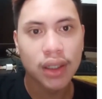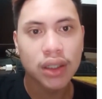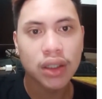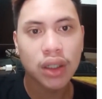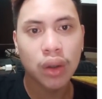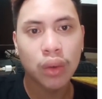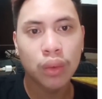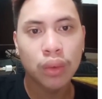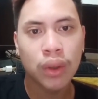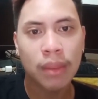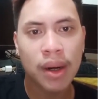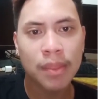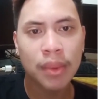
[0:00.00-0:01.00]
So the
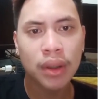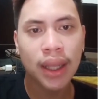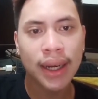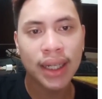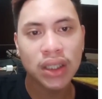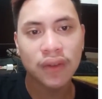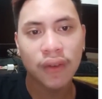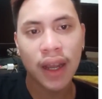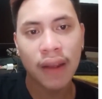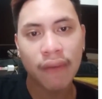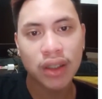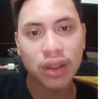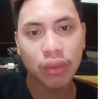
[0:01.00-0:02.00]
Marpol Annex
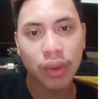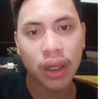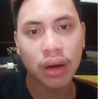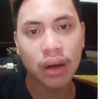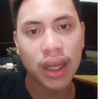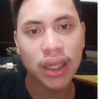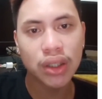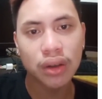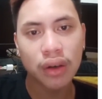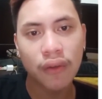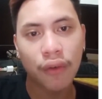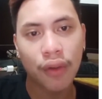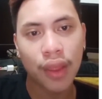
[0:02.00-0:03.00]
5 is the
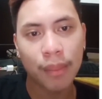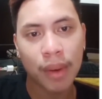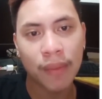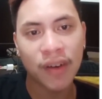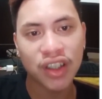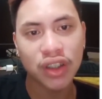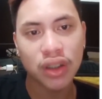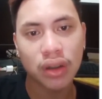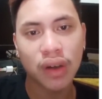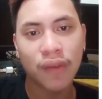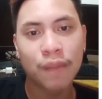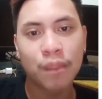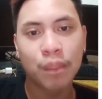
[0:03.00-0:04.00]
regulation for the prevention of